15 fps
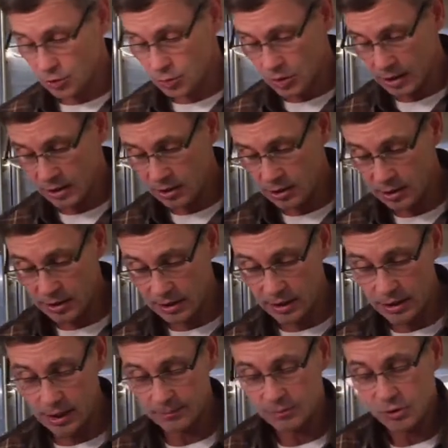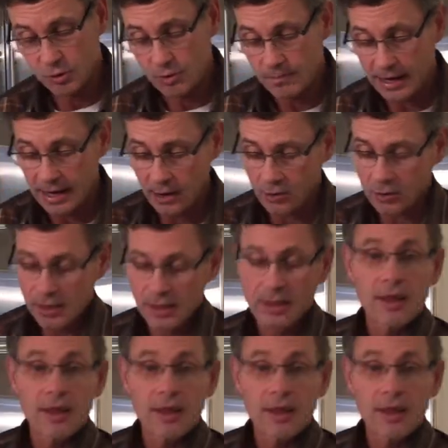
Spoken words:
You want to cut it up to about